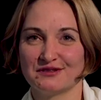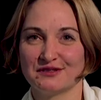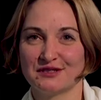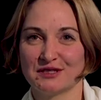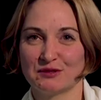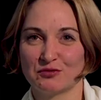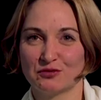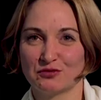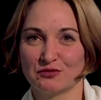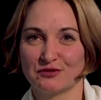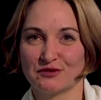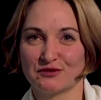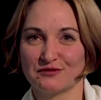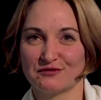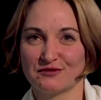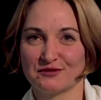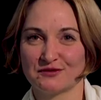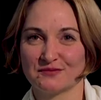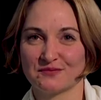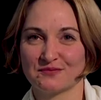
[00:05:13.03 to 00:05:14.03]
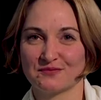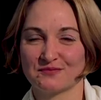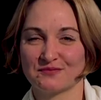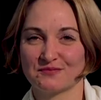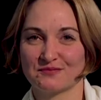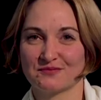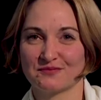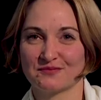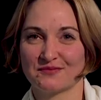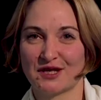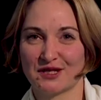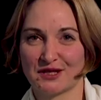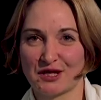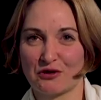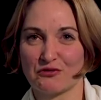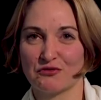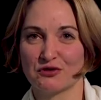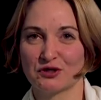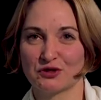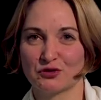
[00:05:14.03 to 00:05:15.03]
cryptography in
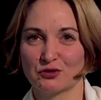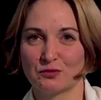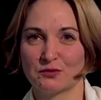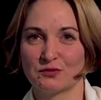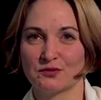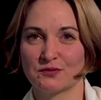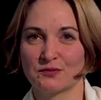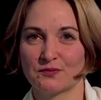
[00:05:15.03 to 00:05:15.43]
our group.